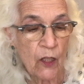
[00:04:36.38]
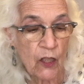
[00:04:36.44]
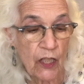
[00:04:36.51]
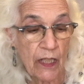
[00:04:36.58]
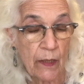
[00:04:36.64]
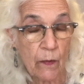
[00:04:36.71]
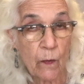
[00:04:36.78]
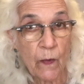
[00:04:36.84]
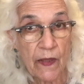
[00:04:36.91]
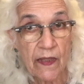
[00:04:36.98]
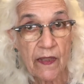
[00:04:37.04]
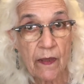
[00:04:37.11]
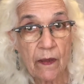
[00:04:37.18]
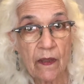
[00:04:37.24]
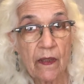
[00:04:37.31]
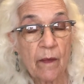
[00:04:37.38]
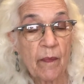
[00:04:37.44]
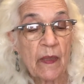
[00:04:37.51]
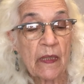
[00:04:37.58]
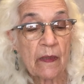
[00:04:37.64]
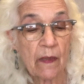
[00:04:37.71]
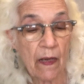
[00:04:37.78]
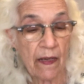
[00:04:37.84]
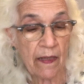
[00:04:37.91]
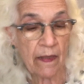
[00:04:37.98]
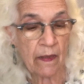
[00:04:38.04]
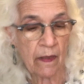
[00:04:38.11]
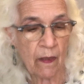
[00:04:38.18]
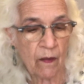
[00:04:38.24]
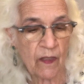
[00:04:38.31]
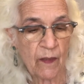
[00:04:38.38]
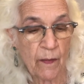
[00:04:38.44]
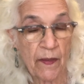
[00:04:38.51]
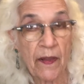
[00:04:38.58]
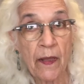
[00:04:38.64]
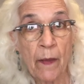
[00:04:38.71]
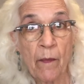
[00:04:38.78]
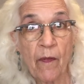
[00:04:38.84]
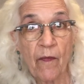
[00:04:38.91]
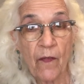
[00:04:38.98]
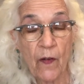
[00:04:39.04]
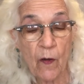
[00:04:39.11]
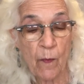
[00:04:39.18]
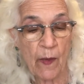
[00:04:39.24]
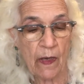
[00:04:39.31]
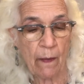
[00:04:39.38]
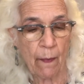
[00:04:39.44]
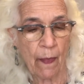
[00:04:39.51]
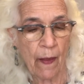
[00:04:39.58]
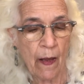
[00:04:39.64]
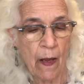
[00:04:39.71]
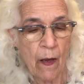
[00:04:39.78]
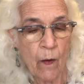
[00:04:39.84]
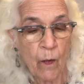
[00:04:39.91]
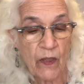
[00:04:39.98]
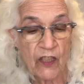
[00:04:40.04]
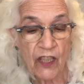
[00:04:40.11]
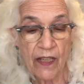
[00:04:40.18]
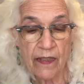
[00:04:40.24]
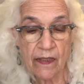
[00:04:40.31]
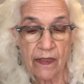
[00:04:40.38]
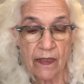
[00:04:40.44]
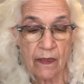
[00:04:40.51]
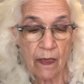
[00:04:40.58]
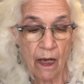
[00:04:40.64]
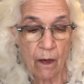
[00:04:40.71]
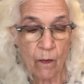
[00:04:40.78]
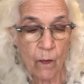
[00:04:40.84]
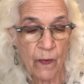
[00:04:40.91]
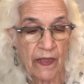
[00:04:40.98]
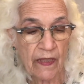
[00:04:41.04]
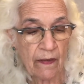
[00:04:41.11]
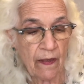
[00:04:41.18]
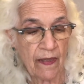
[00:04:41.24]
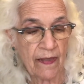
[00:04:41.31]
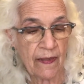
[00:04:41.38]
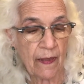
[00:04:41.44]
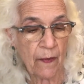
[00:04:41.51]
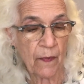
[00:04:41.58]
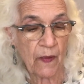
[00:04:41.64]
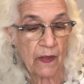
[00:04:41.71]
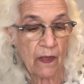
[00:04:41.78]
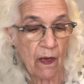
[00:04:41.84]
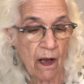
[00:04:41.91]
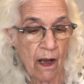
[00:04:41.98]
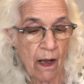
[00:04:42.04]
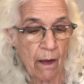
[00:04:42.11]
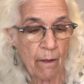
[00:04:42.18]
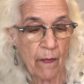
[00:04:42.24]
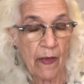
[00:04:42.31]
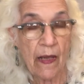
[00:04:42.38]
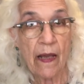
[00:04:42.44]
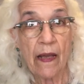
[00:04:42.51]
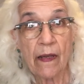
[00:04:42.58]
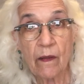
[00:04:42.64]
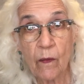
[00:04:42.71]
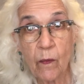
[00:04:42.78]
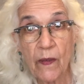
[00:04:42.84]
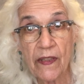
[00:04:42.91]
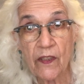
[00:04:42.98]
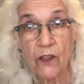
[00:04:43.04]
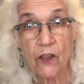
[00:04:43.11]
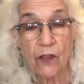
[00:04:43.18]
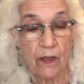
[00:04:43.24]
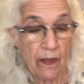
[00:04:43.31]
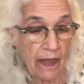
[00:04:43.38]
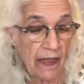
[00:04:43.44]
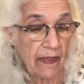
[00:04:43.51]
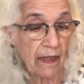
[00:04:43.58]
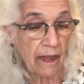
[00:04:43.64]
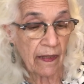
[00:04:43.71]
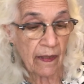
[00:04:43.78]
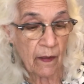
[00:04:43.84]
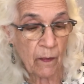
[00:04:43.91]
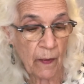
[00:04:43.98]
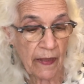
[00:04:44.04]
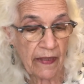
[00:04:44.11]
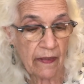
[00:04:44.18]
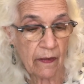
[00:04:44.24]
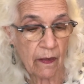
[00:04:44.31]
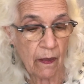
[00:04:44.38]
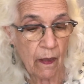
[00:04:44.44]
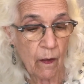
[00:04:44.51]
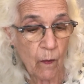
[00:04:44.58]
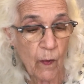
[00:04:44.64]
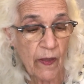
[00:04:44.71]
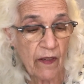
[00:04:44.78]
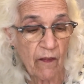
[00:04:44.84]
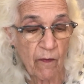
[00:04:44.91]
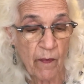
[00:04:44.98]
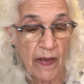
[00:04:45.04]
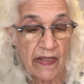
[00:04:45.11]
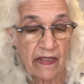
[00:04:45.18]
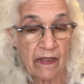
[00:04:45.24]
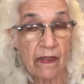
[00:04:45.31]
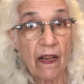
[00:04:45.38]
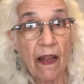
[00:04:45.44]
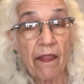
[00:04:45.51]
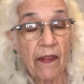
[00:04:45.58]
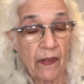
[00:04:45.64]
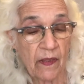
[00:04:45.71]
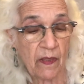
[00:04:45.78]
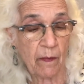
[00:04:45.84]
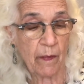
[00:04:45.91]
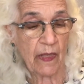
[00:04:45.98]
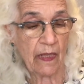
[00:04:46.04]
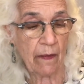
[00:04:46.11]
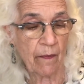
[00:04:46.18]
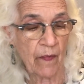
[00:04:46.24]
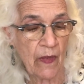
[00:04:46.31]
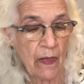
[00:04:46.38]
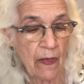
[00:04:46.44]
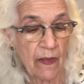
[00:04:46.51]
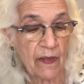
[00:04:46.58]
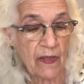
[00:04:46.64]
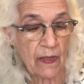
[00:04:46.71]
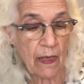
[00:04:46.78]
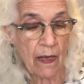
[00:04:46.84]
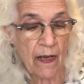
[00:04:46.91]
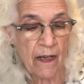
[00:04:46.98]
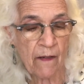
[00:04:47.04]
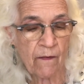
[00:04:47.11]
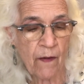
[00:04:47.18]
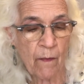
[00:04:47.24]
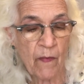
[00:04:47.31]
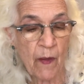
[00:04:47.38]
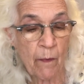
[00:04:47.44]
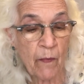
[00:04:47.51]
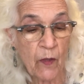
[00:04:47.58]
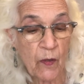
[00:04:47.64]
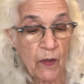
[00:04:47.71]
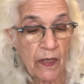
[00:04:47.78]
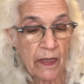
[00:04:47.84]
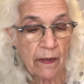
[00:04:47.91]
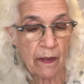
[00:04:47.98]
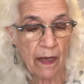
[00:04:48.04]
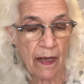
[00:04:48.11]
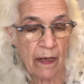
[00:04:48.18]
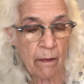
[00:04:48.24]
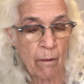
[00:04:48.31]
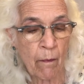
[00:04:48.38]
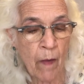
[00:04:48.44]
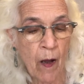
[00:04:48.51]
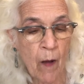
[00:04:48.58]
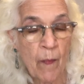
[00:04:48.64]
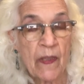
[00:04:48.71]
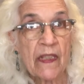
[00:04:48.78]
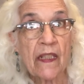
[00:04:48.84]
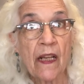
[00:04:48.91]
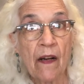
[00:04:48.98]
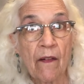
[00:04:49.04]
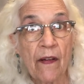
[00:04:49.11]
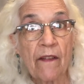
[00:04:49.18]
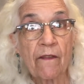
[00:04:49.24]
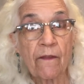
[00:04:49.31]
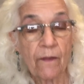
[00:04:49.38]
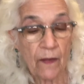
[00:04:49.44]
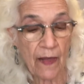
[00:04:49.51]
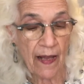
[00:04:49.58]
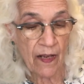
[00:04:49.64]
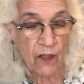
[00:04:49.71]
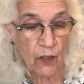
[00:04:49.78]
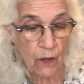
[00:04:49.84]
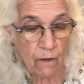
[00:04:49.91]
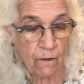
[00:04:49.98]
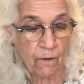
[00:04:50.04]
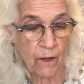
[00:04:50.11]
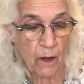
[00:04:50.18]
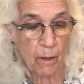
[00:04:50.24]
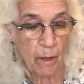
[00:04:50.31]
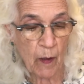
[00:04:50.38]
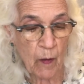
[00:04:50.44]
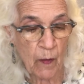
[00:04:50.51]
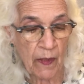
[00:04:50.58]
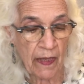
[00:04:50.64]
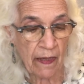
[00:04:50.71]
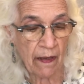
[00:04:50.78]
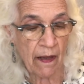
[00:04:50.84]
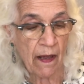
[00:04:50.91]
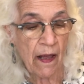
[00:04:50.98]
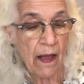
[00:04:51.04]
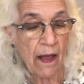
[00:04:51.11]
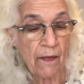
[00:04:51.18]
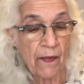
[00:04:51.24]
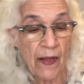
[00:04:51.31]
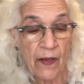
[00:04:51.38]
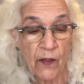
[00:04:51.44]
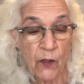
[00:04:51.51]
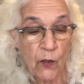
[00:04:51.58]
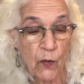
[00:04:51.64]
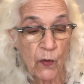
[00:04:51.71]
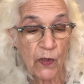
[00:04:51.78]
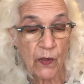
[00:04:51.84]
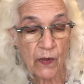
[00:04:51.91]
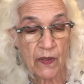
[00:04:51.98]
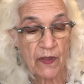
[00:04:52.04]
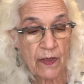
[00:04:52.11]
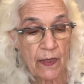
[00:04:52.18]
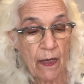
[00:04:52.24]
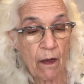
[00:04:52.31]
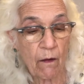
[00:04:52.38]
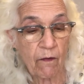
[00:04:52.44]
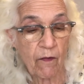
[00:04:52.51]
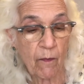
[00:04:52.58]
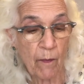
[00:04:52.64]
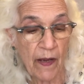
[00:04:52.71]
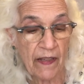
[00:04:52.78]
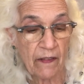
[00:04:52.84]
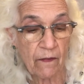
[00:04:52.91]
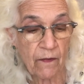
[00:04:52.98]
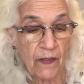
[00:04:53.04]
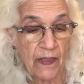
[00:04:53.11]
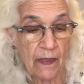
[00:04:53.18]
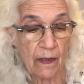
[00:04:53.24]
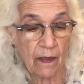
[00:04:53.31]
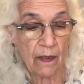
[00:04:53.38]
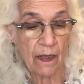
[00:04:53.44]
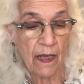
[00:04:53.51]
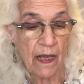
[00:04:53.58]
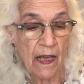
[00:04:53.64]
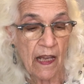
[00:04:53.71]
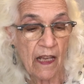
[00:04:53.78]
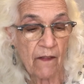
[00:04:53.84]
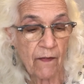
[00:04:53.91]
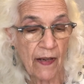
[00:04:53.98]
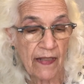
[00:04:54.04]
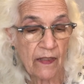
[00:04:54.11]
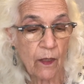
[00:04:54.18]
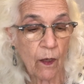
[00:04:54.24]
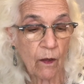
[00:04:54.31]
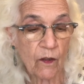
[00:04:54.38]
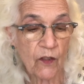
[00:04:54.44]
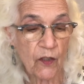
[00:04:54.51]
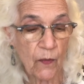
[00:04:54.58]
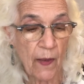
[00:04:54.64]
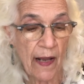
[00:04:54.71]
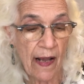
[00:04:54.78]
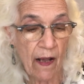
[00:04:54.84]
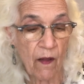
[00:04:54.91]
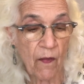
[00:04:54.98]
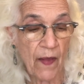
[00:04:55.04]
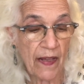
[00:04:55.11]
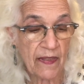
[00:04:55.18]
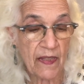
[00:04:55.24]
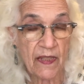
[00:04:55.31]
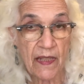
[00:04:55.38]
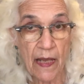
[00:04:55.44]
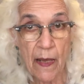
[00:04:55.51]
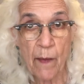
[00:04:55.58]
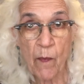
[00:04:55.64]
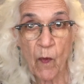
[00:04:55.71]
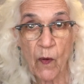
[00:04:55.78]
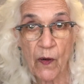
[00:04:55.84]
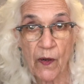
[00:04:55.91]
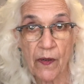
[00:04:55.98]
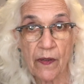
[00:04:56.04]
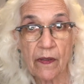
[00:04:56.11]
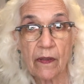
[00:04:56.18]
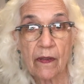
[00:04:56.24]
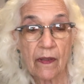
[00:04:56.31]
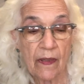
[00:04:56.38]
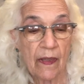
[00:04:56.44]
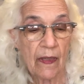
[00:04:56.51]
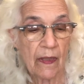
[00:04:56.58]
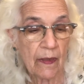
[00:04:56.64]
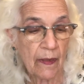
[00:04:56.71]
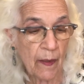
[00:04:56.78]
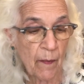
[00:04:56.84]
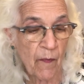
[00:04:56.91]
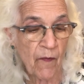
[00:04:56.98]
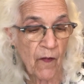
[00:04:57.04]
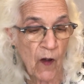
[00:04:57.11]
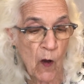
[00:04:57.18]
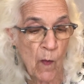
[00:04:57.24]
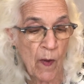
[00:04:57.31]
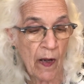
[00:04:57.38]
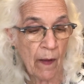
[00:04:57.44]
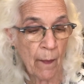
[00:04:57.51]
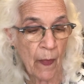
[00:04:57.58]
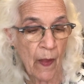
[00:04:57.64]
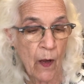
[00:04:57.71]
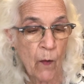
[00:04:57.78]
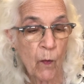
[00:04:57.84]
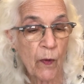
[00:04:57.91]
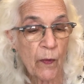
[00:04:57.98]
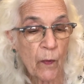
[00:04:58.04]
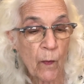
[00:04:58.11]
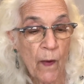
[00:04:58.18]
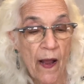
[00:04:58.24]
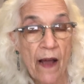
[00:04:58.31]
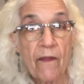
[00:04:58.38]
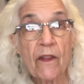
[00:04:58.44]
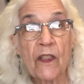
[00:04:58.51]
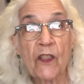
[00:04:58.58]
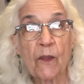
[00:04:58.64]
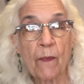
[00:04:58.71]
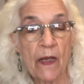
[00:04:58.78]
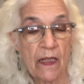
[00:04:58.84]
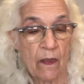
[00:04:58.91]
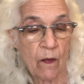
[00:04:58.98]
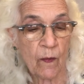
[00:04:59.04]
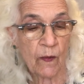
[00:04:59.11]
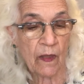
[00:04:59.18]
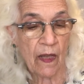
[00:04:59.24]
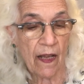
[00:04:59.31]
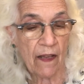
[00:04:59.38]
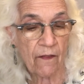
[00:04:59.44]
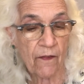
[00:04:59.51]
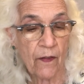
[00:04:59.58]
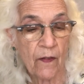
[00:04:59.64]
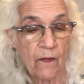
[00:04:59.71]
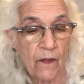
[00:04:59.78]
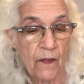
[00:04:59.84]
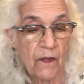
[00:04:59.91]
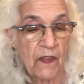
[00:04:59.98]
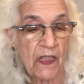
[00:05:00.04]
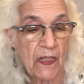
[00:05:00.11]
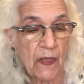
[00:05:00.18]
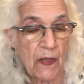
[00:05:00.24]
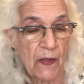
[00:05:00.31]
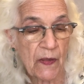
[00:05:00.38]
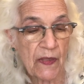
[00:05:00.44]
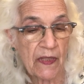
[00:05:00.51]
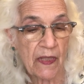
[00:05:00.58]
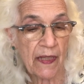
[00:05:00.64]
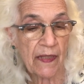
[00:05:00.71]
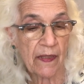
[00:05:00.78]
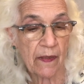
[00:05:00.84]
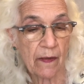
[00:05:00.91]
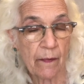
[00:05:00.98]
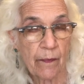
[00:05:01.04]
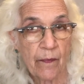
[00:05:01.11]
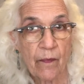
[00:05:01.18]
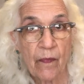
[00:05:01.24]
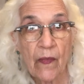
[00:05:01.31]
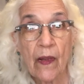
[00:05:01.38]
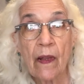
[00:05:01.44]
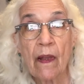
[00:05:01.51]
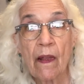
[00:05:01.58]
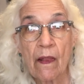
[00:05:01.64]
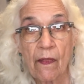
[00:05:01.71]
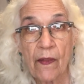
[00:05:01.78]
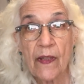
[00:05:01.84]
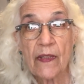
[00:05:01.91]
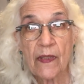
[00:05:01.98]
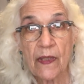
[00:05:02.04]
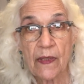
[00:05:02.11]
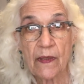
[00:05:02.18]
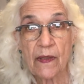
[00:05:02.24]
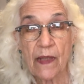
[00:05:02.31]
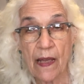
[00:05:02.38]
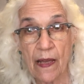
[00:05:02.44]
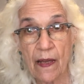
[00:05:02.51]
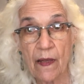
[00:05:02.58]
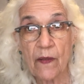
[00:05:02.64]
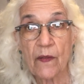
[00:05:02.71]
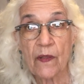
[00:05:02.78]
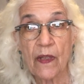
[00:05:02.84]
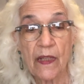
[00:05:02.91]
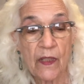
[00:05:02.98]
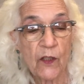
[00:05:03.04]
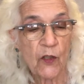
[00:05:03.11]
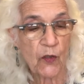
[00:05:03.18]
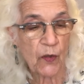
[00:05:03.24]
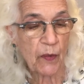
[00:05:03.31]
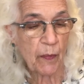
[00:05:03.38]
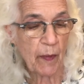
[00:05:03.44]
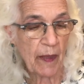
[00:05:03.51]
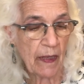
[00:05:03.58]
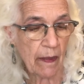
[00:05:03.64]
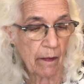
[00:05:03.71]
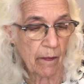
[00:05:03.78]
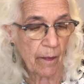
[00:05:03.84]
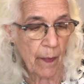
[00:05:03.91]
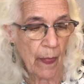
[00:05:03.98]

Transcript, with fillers: She had recently been diagnosed with lymphoma, which I did not realize at the time, and which, at any rate, would have meant nothing to me, aside from the muted and momentary flash of foreboding that you yourself might feel if I told you how that same word, lymphoma, would ravage my own life 15 years later. This is as it should be.